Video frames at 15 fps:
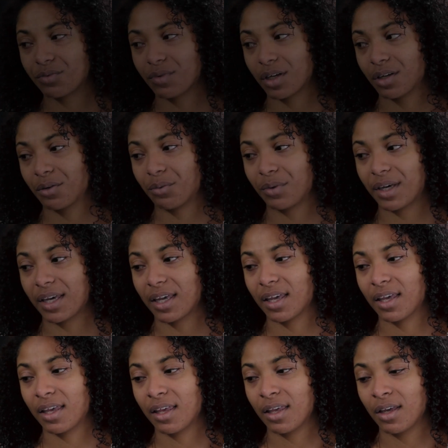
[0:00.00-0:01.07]
you right away,
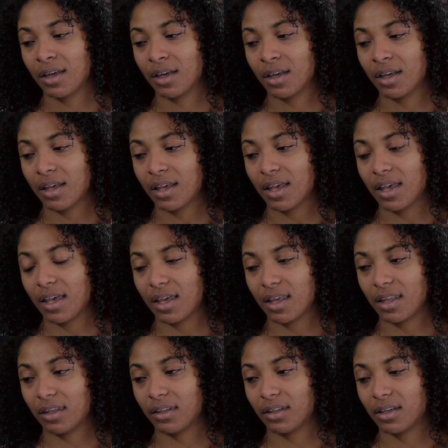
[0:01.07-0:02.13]

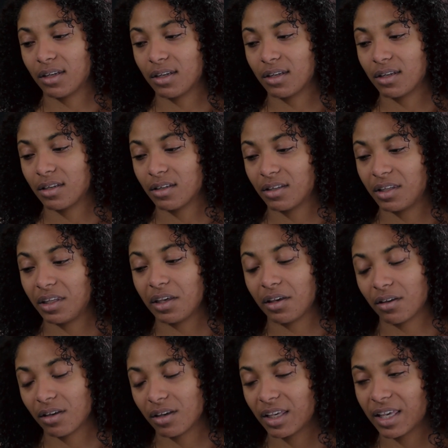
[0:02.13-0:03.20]
and
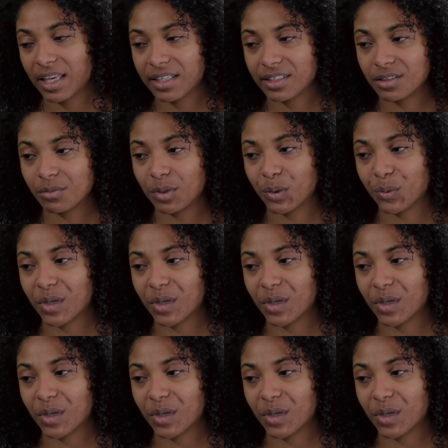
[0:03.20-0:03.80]
he has to be